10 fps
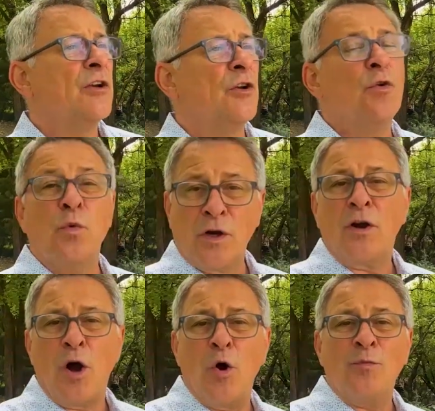newer
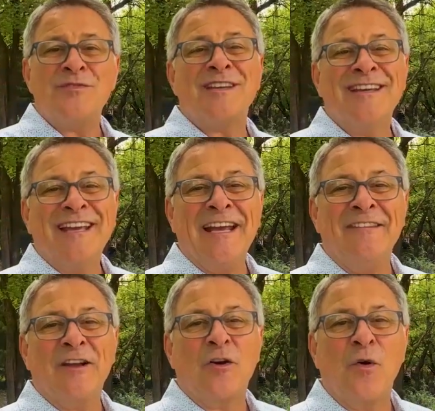homes
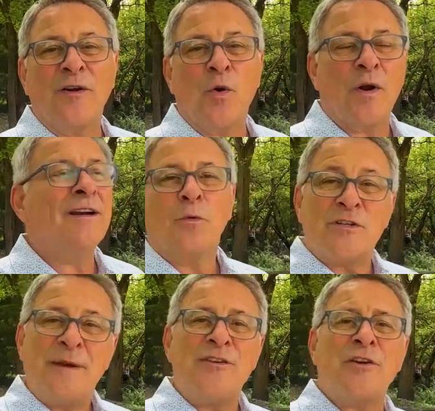in the corridor,
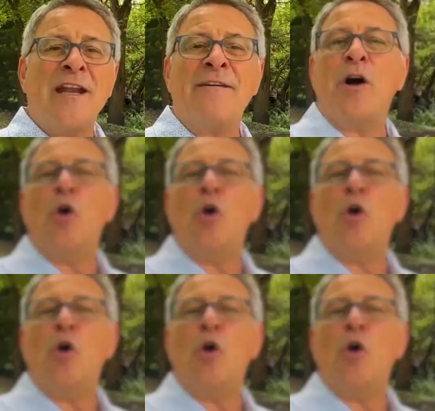which means you're going to have